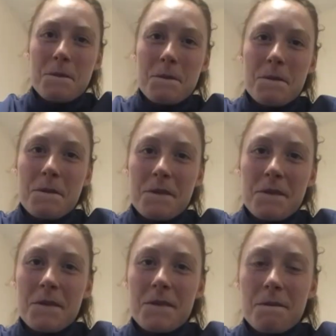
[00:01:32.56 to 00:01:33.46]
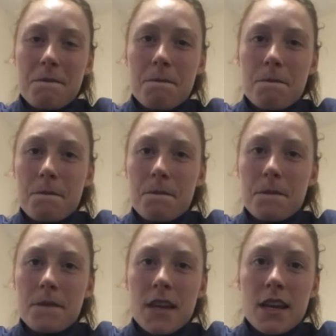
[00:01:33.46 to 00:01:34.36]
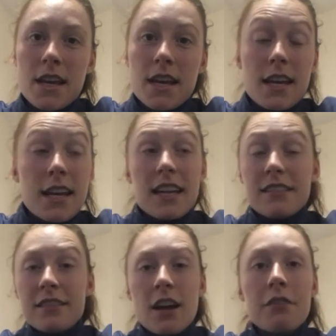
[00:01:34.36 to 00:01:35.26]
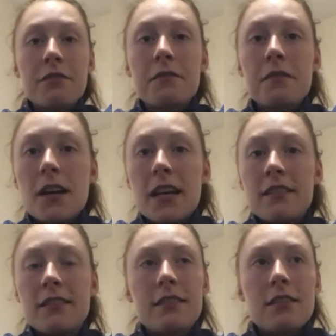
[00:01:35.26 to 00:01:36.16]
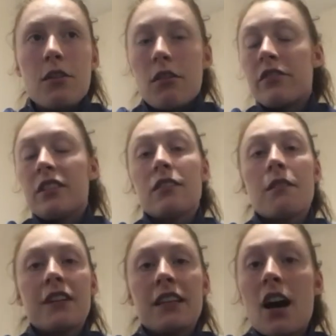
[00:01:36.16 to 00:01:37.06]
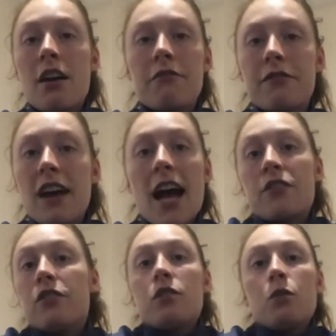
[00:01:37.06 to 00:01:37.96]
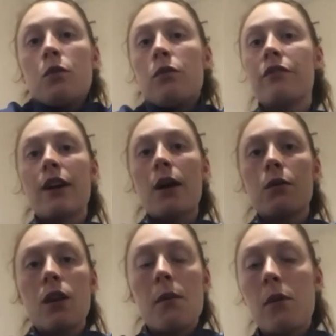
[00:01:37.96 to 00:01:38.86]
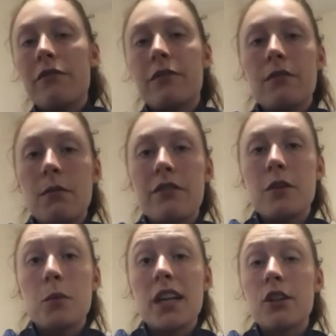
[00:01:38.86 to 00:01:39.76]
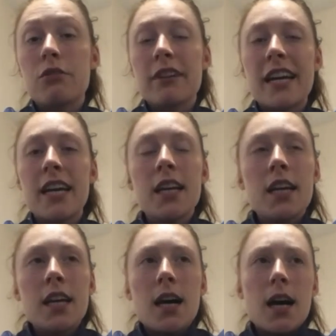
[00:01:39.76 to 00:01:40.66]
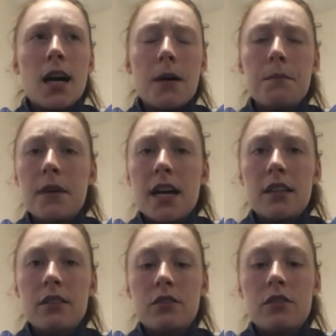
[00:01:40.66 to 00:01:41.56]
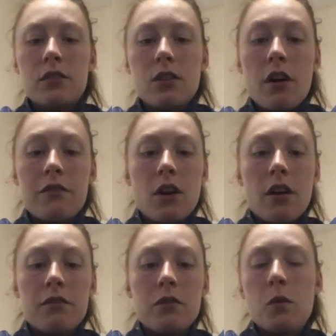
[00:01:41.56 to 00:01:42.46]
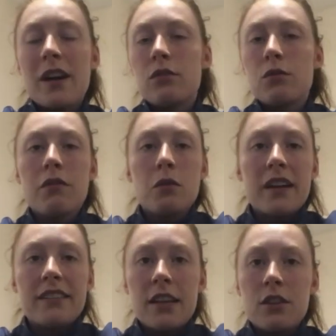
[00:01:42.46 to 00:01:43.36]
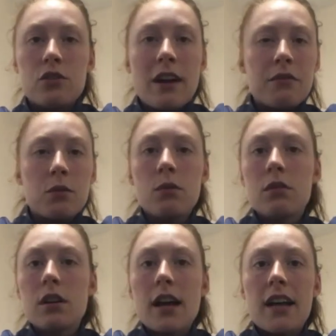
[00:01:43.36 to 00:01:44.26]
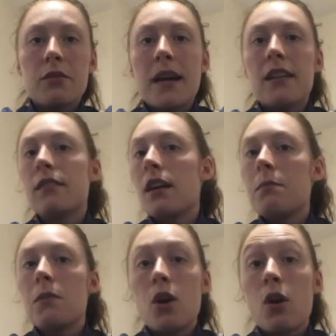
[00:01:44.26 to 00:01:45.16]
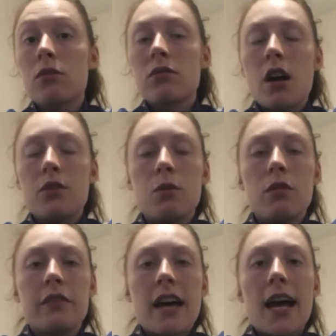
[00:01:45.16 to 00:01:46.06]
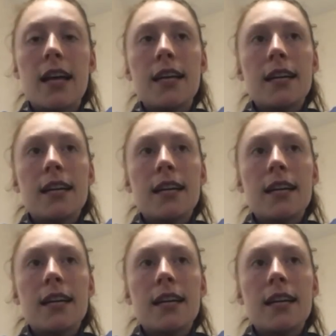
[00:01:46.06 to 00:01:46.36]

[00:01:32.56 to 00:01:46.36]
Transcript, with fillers: What's it like um, balancing the two? It's tough. It's obviously something that I've had to do throughout like, my, my footballing career, um, and I've, I've always sort of always had the travel aspect um, alongside all of that.